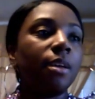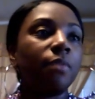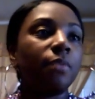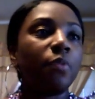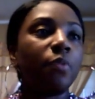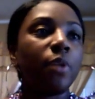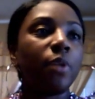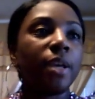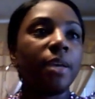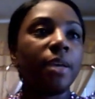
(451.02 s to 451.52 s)

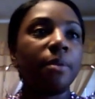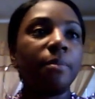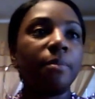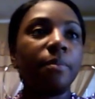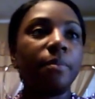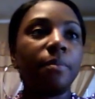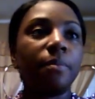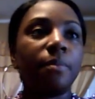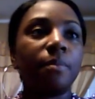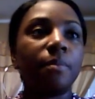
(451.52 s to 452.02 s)
for
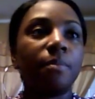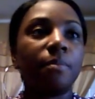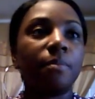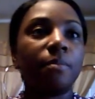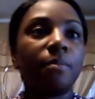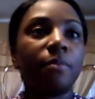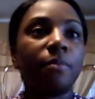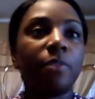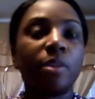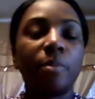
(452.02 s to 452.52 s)
him
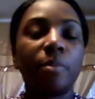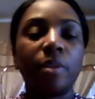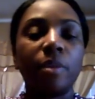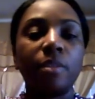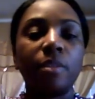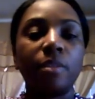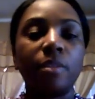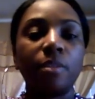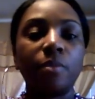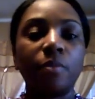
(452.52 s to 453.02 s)
for the
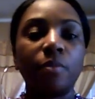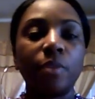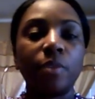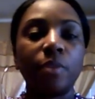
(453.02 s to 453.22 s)
month of,